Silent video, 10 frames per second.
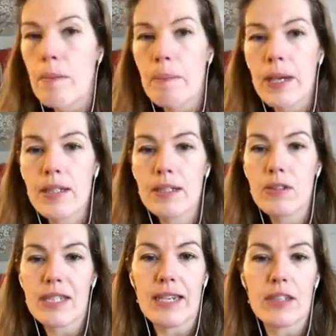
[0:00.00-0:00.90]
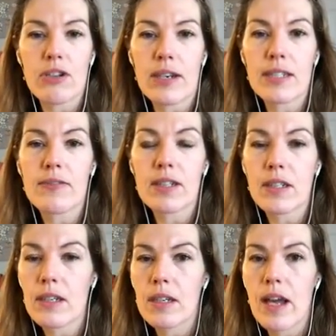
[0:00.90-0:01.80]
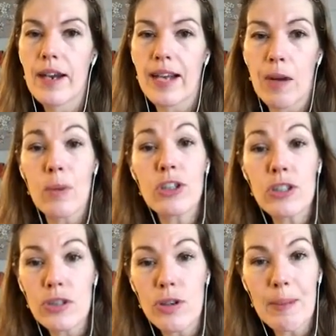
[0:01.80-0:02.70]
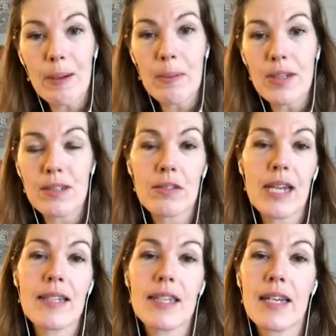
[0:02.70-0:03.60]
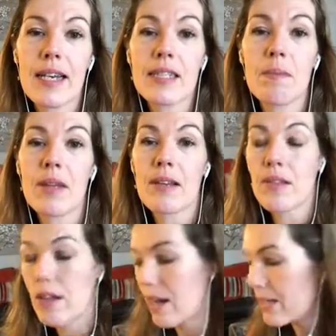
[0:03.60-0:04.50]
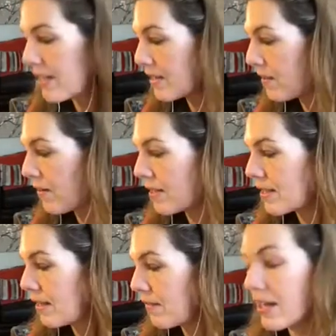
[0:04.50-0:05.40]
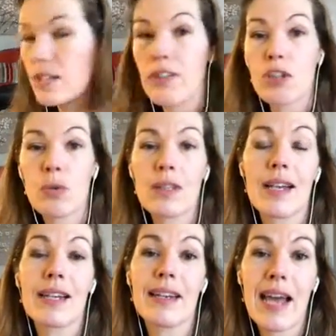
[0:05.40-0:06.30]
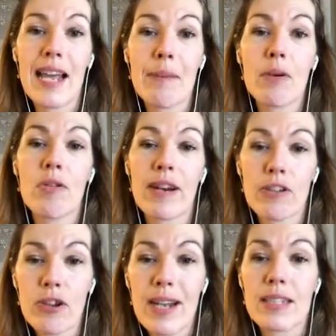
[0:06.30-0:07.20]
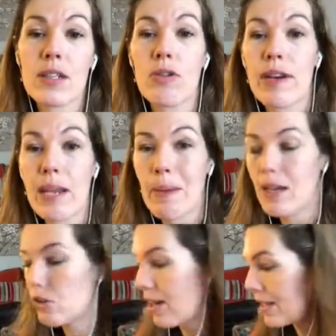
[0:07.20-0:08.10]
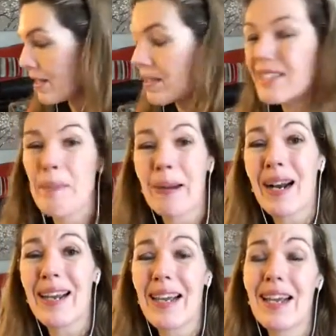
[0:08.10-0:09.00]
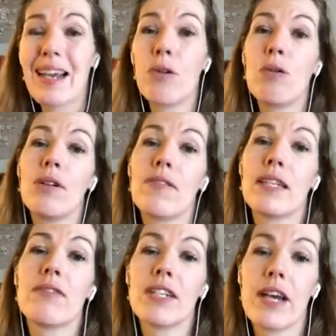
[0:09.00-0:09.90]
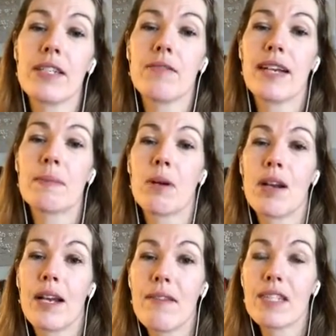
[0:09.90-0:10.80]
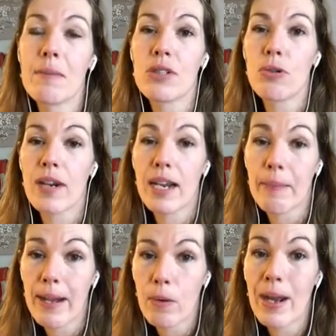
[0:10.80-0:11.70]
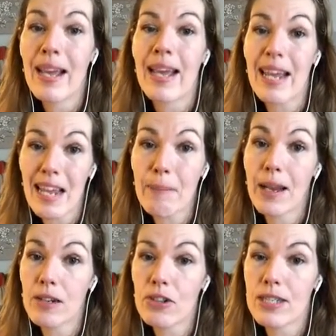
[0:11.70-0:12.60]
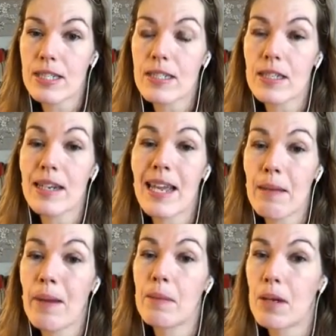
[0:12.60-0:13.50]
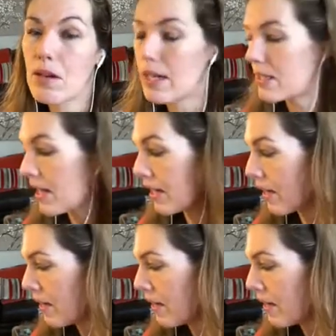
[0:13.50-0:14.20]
Personal data transfer. And again, we're just talking about personal data here, something that identifies a living individual, like a name or an address or an email address. Typically here in all of these videos and Facebook Lives, I'm talking about email addresses and email marketing.